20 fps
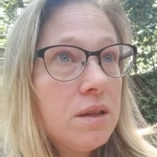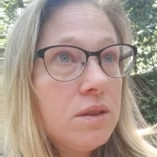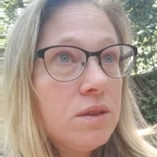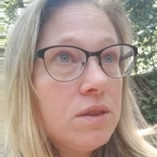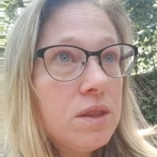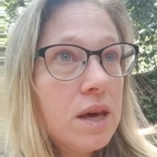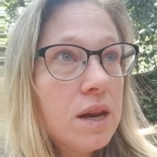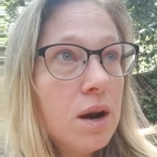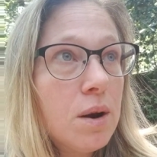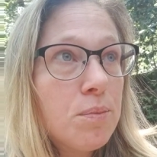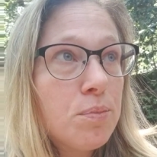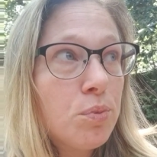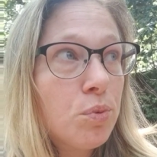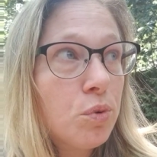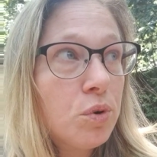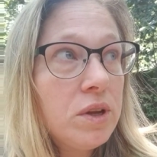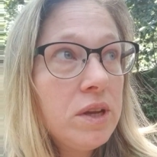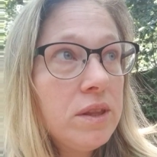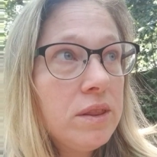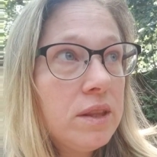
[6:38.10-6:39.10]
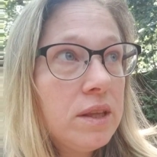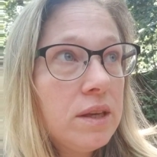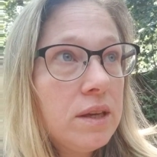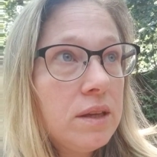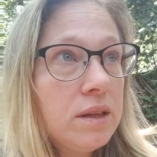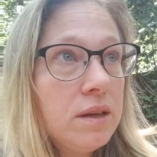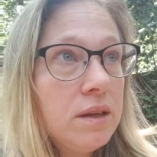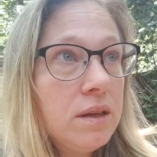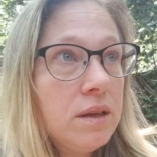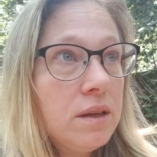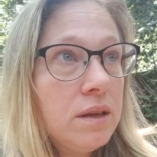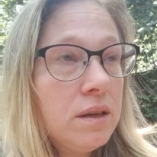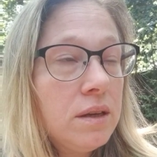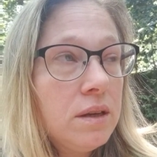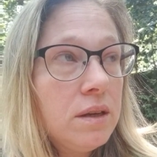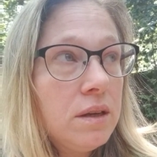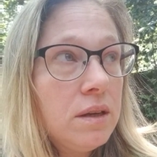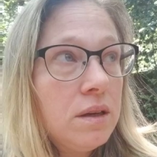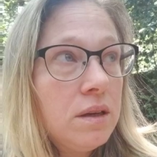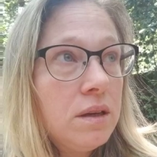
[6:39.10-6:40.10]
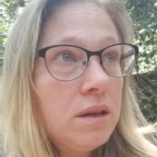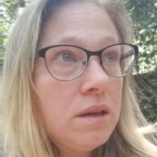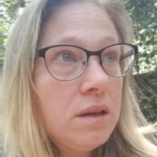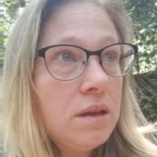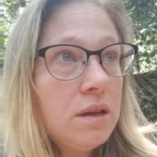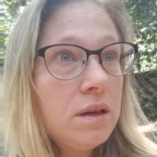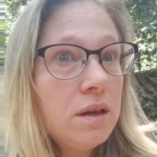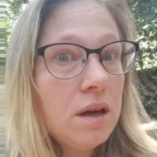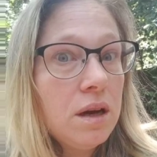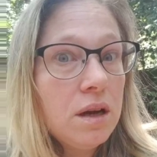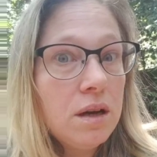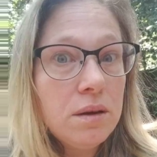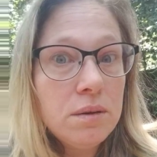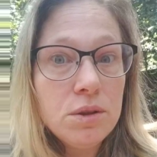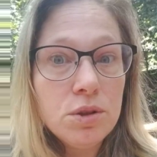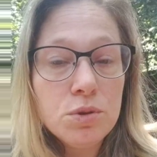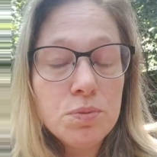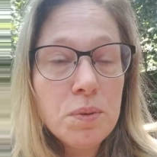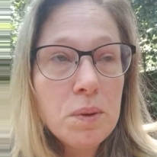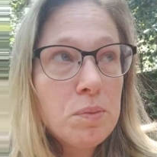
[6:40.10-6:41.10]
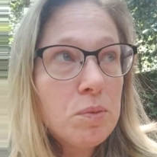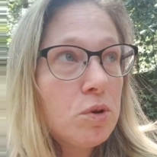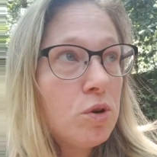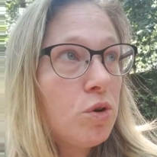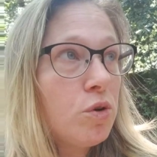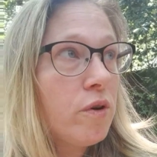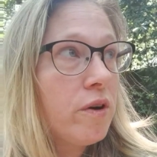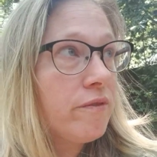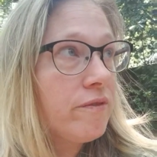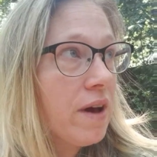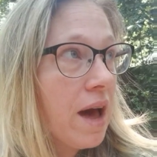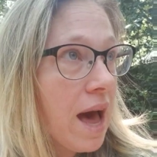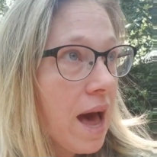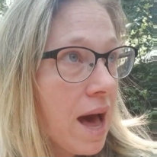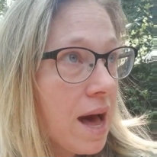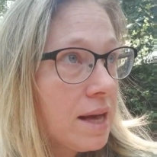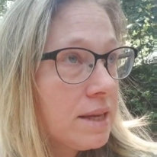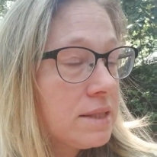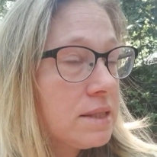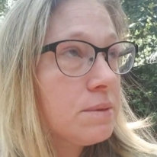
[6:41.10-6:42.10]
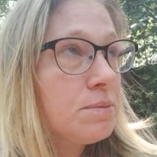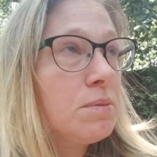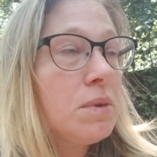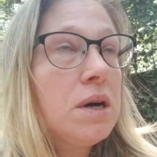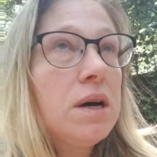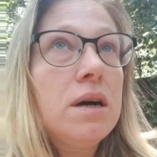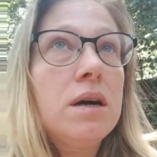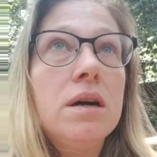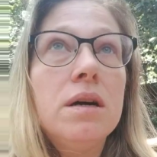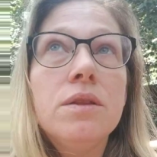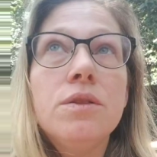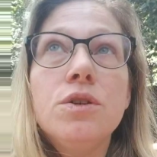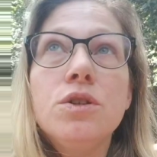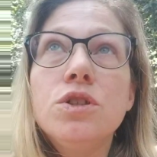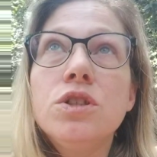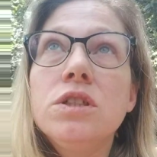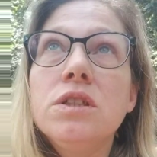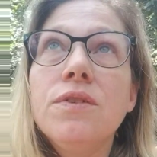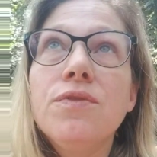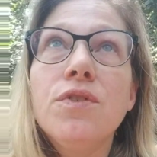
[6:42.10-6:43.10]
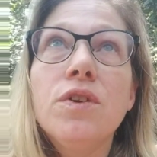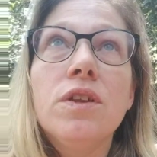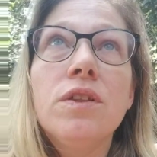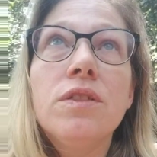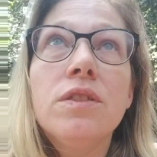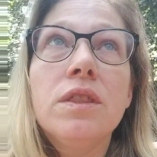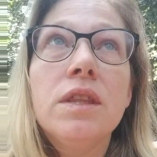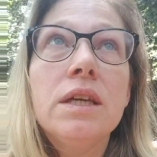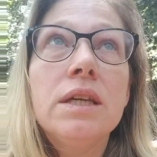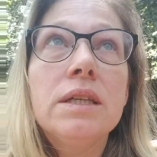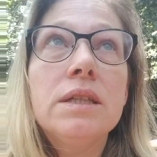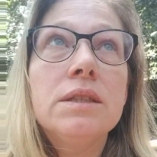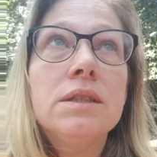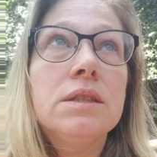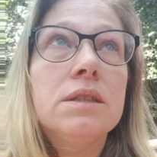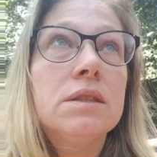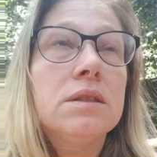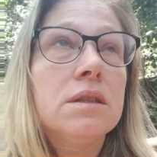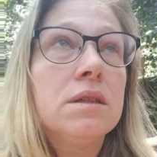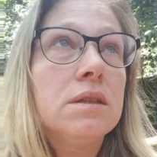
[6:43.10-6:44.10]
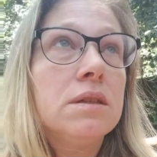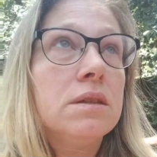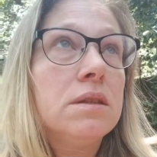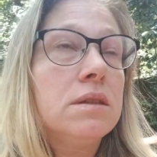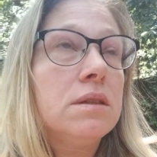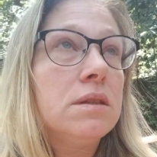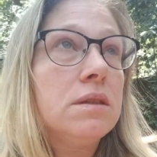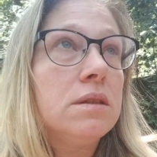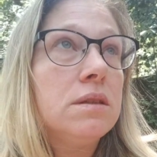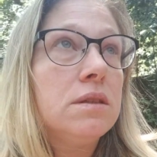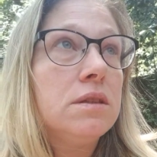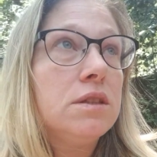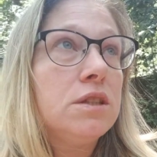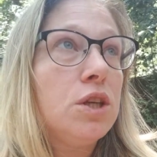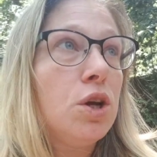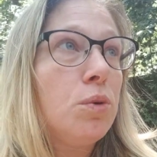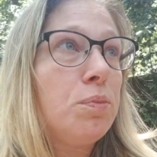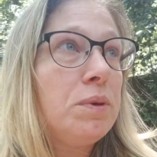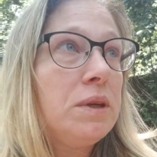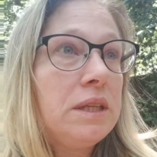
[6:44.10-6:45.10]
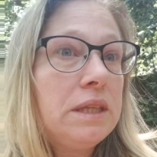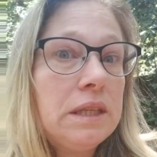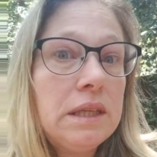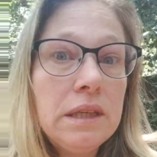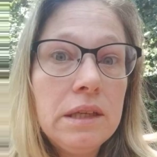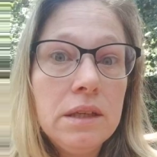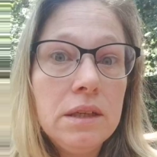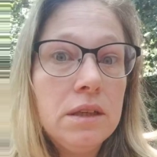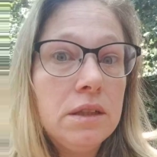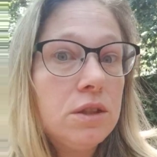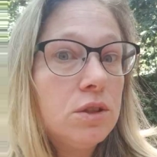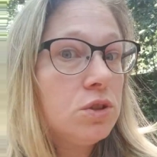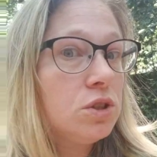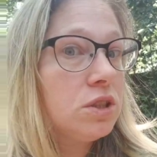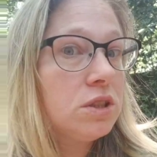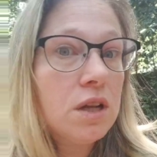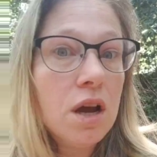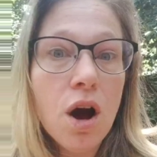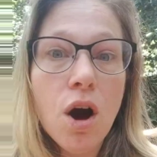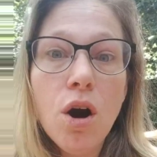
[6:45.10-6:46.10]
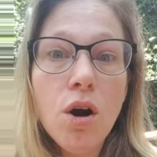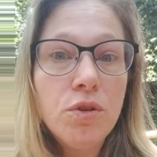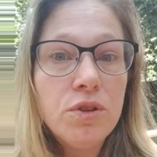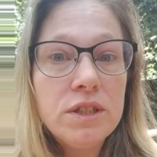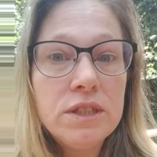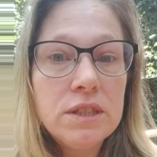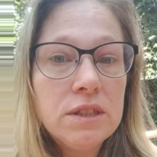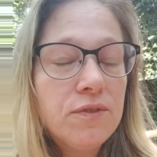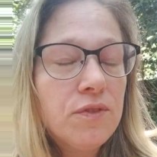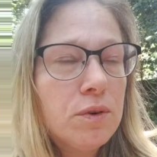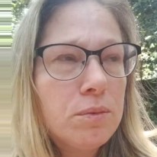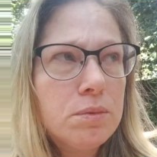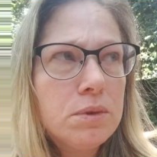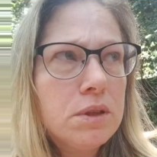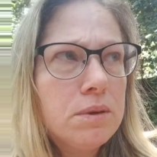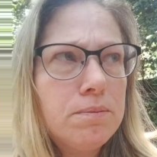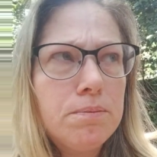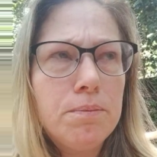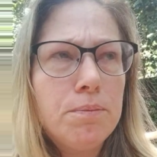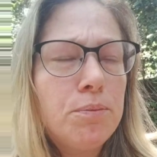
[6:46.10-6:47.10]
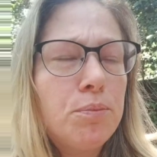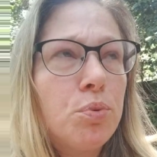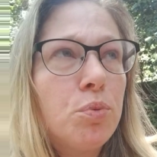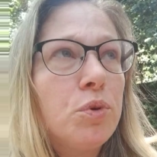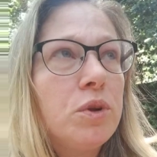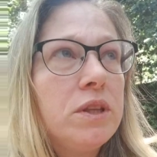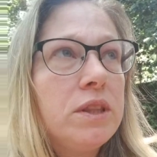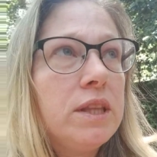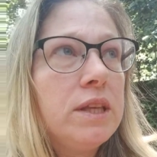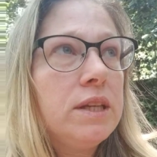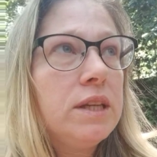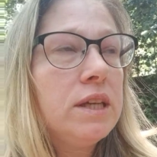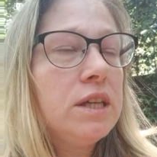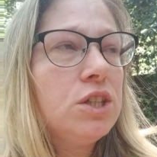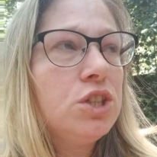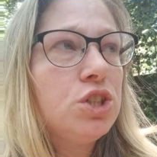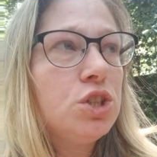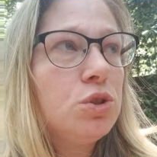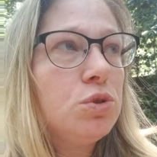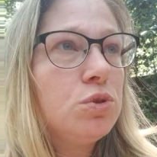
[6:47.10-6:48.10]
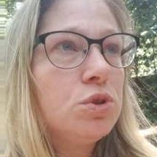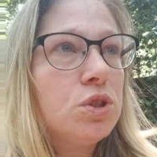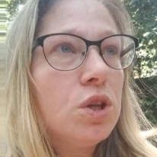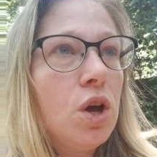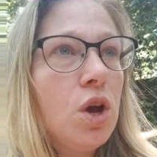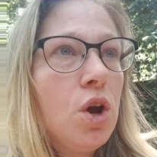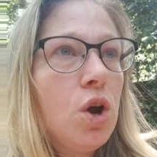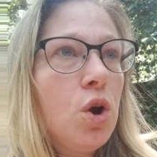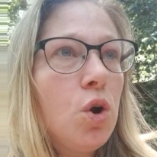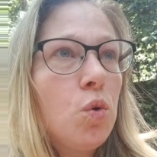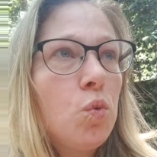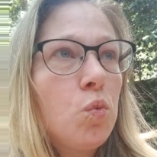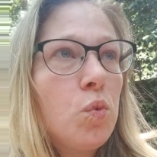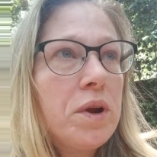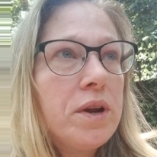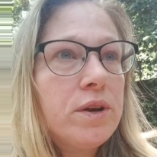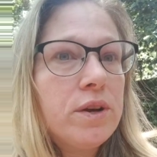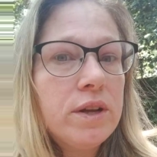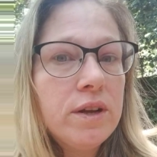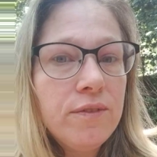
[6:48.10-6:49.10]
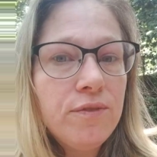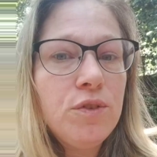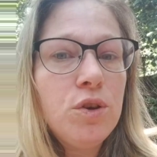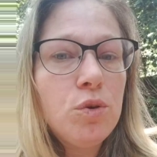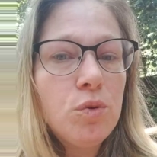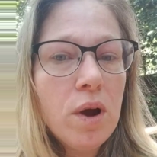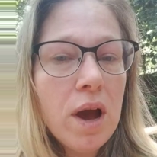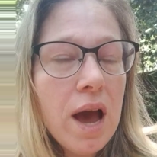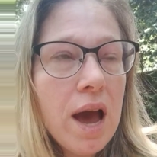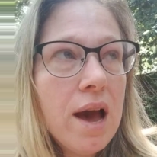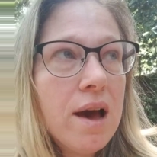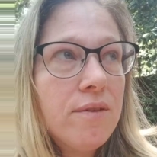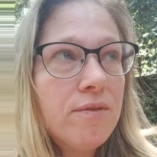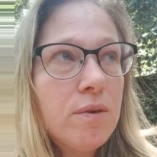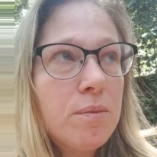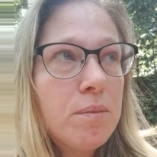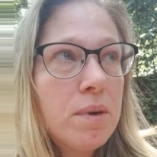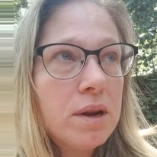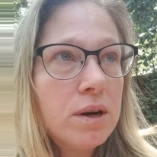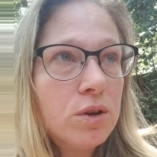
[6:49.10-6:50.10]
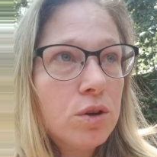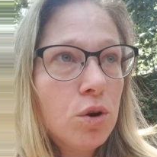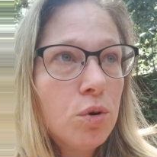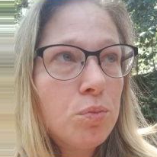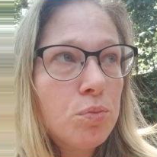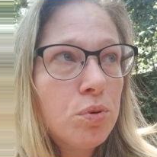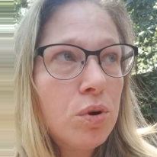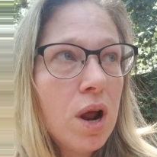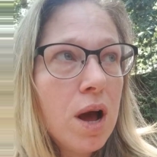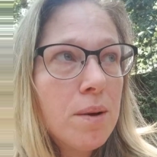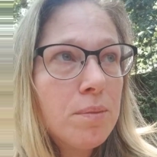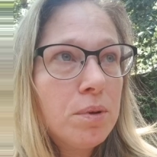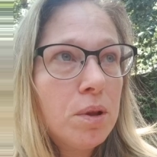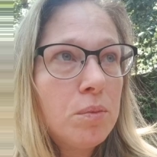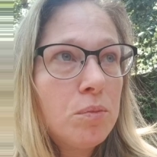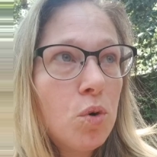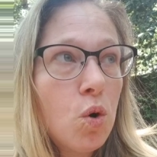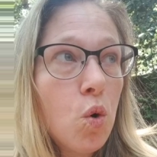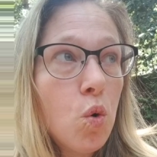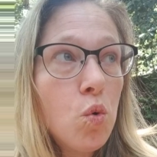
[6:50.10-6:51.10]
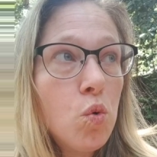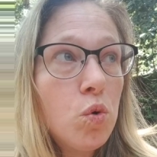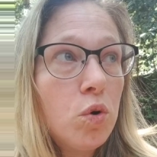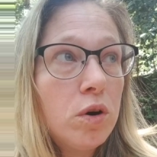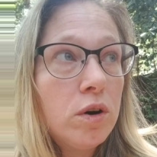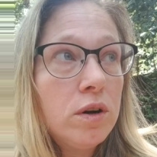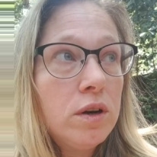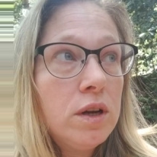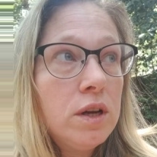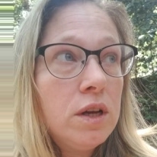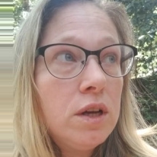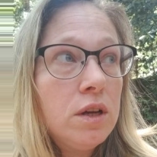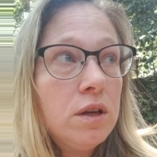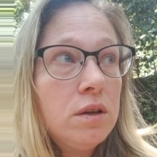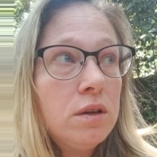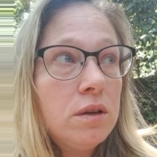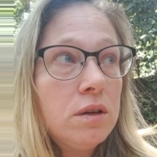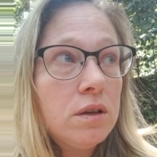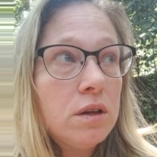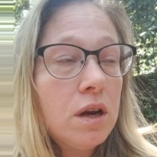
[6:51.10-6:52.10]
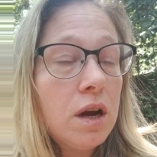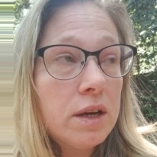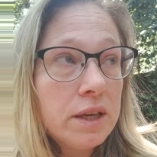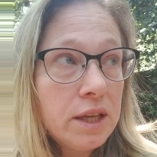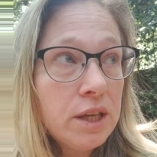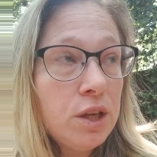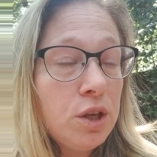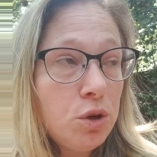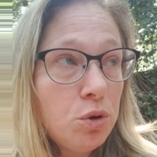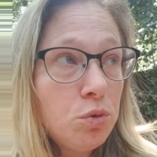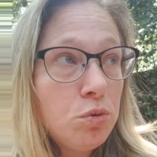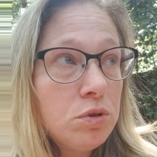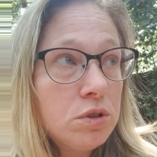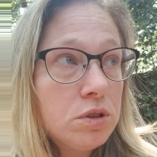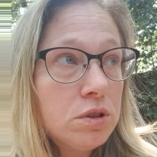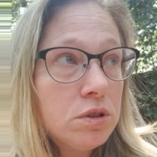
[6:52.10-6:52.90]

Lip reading: that our breathing, there's people who have asthma, there's different things, COPD, there's all these different breathing issues where if you have a medical problem, or acute